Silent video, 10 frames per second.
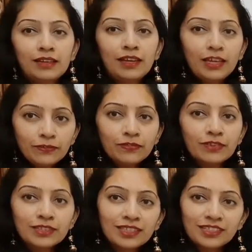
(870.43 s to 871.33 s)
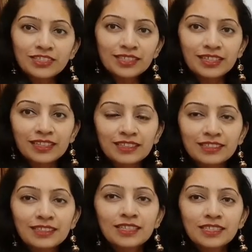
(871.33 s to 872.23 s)
If such a
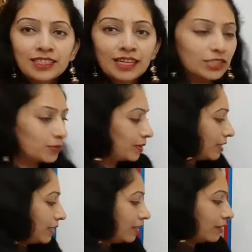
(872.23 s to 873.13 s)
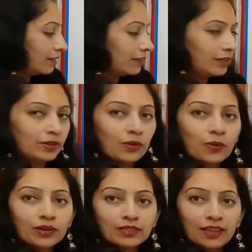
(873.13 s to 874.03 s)
sentence starts with here
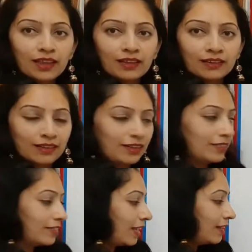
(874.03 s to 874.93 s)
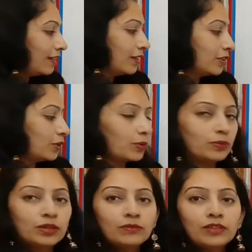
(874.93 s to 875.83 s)
or there, then your
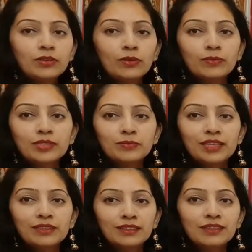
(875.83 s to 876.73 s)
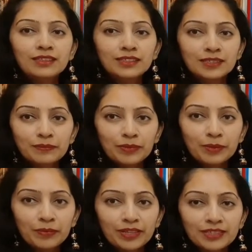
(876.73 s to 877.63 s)
verb will always be in the simple
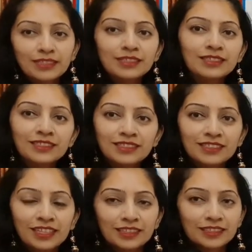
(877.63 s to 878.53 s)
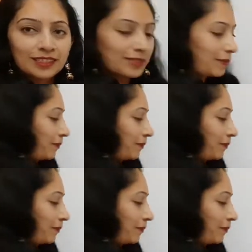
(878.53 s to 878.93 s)
present tense.